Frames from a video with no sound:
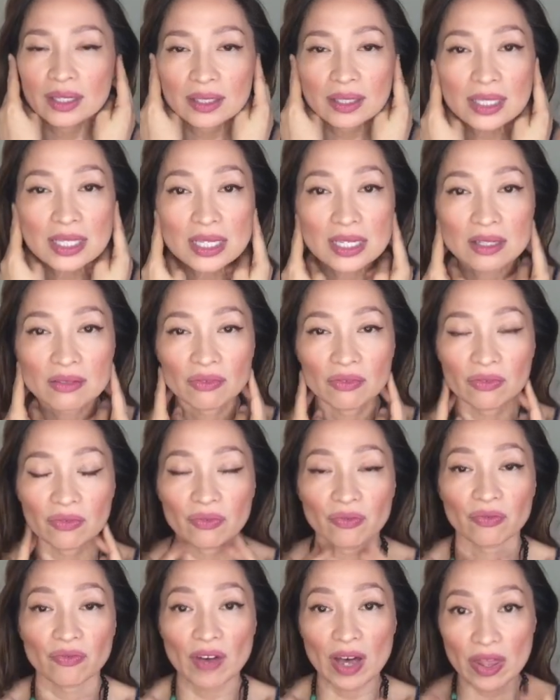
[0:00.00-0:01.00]
This is
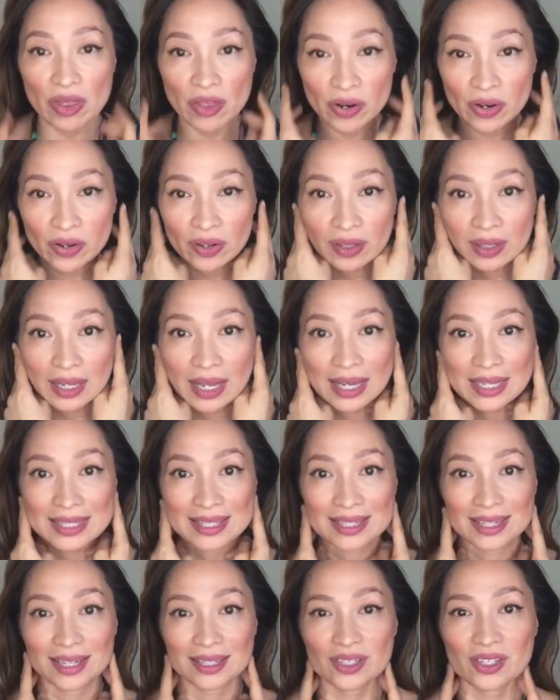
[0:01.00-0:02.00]
feather light
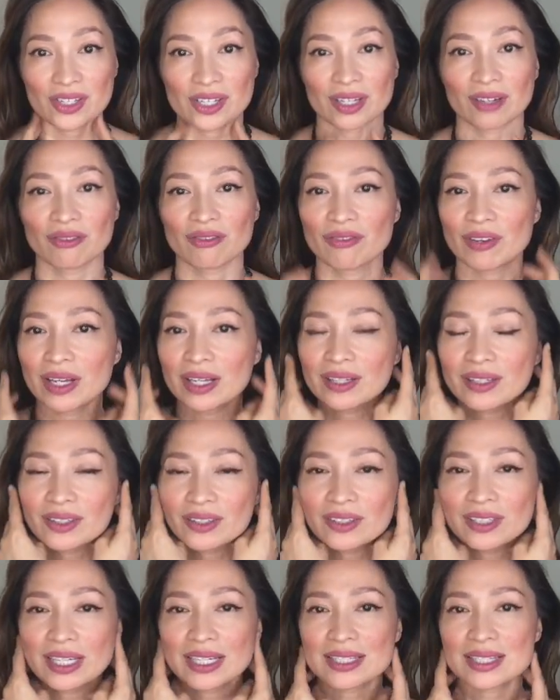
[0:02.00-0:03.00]
touching,
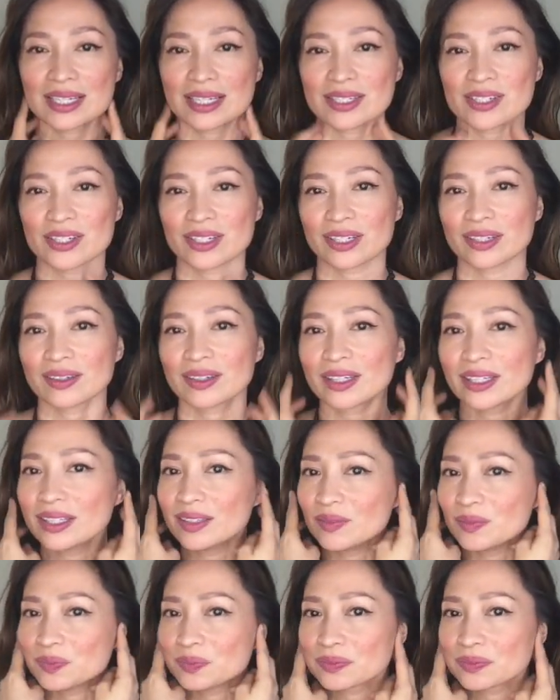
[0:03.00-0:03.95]
Good.